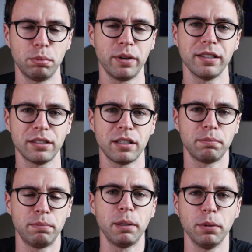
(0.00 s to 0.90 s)
brands
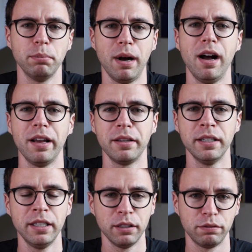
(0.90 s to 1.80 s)
that people buy
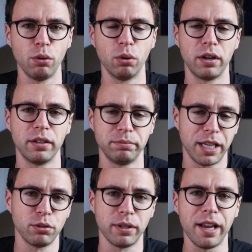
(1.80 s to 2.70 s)
for
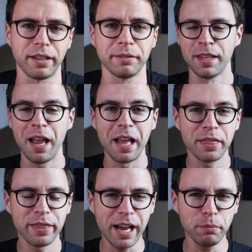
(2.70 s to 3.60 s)
day to day.
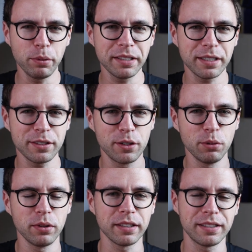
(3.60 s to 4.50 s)
And that brings us
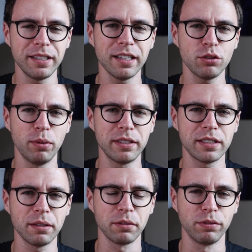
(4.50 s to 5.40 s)
to the
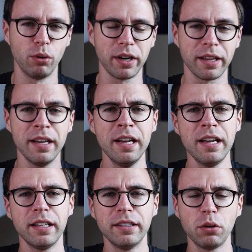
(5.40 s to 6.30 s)
CS2740.
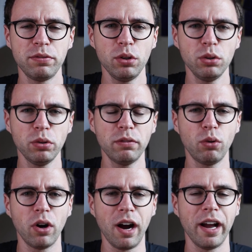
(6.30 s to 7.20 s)
Now, if you're looking
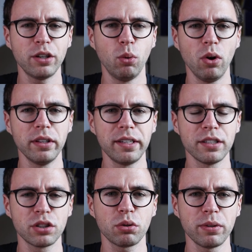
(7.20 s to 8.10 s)
for a high quality
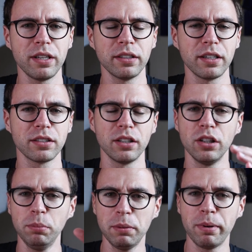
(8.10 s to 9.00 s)
screen that is a
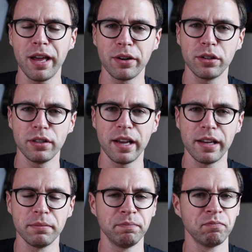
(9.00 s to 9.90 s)
little bit better
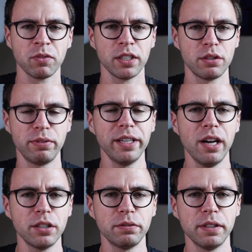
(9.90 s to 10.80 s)
than
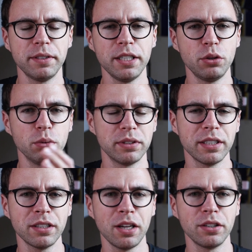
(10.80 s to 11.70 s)
$350 to
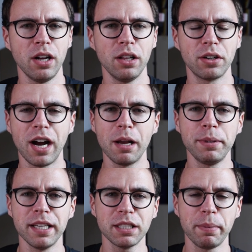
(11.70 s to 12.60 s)

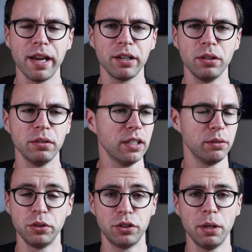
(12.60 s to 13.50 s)
$600 IPS panel,
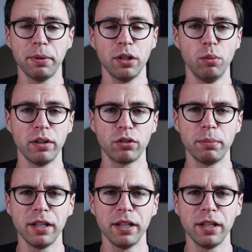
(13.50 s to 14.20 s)
typical one from